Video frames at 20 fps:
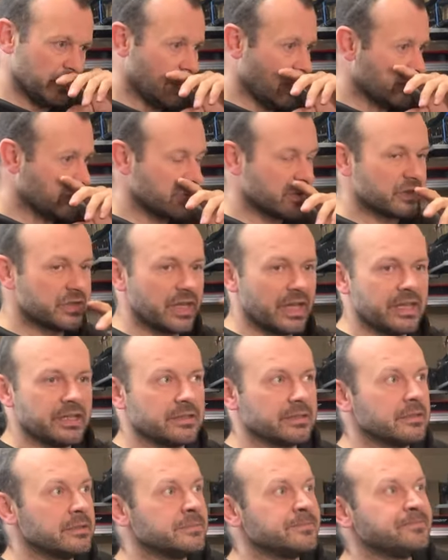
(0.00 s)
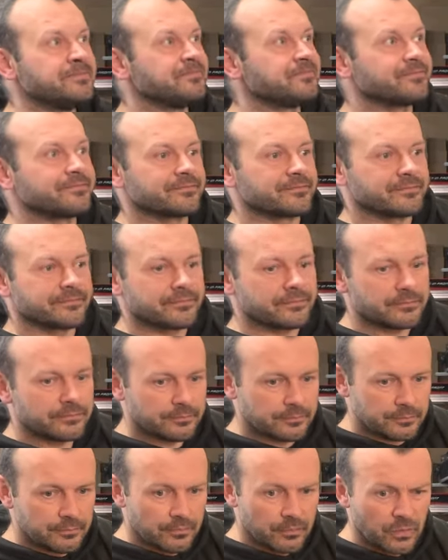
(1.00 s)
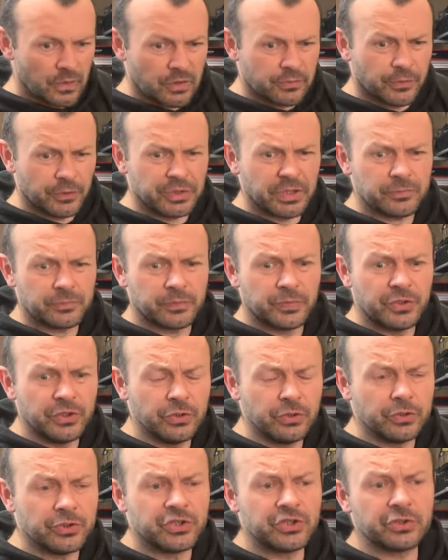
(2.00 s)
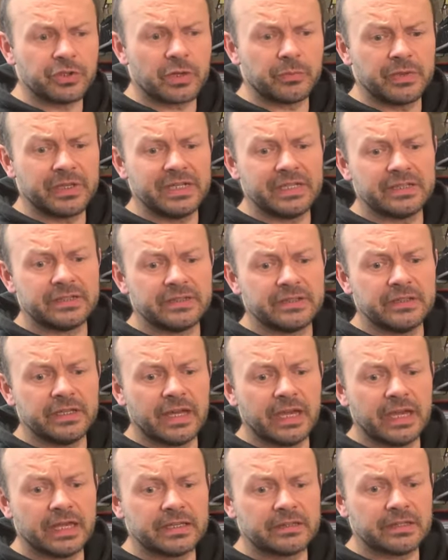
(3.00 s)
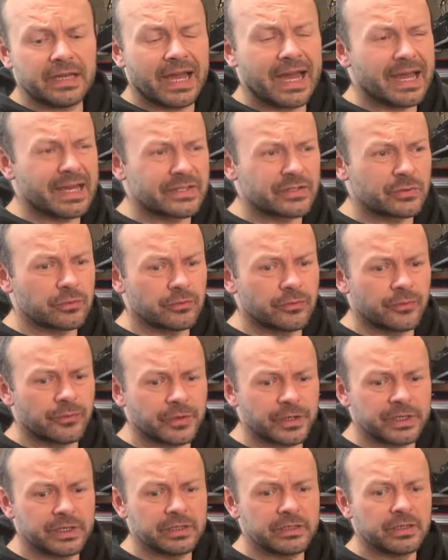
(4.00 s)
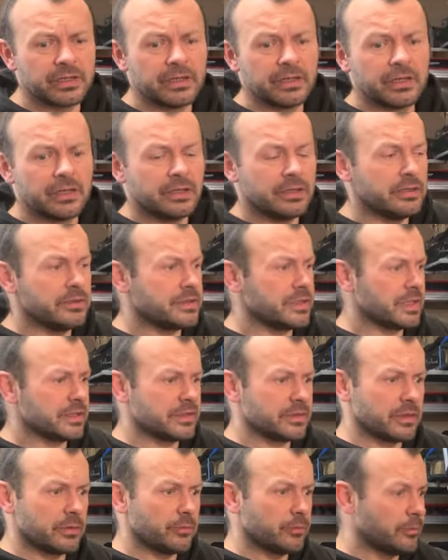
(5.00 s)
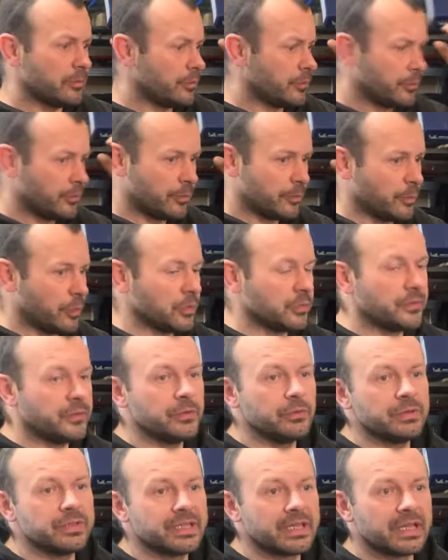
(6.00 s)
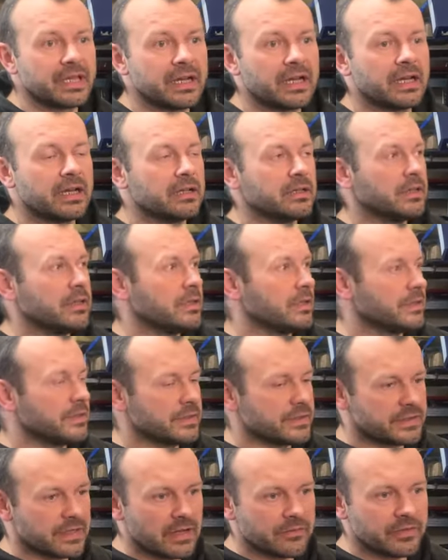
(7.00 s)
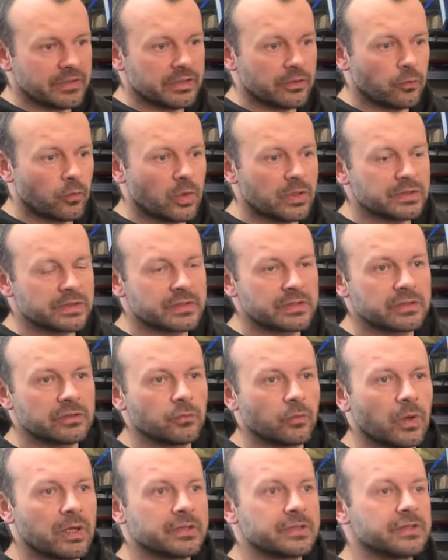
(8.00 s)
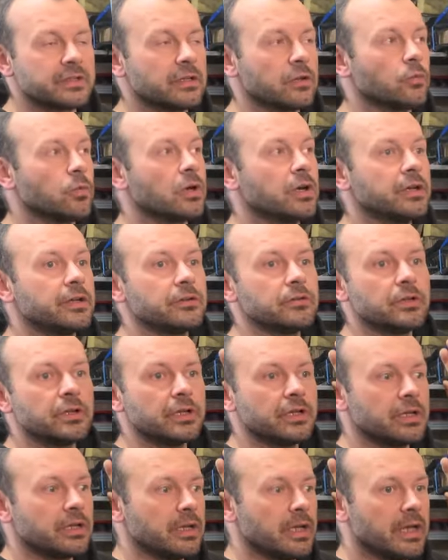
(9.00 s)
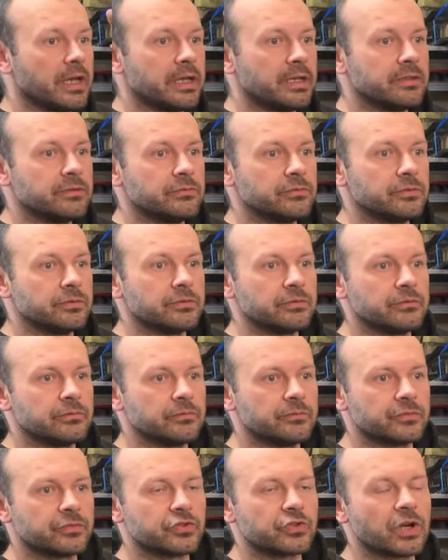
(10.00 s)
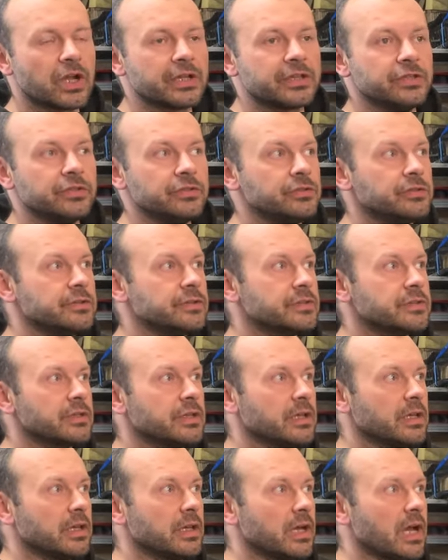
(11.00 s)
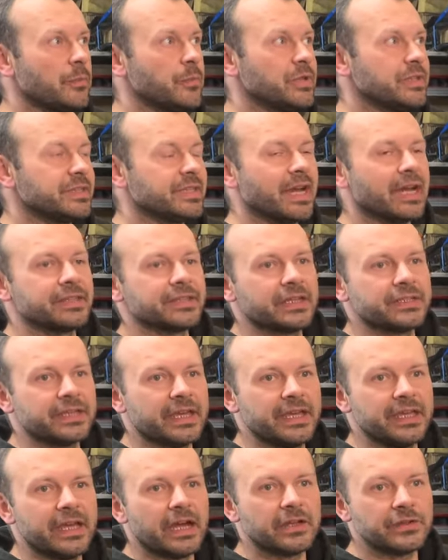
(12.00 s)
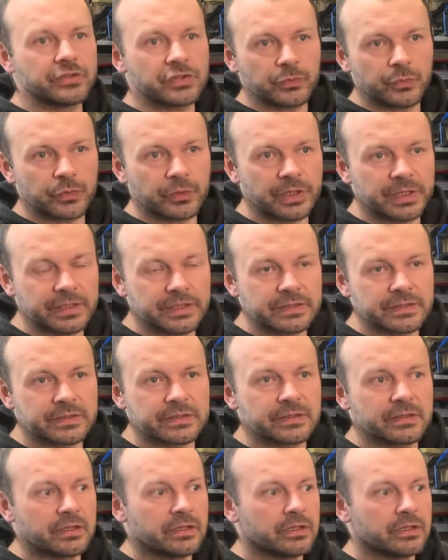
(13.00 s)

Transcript: Like I said, for the pure durability and hassle-free, you just put fuel in the car, serve it once, once in a while, and track use. I mean, that at 800 brakes,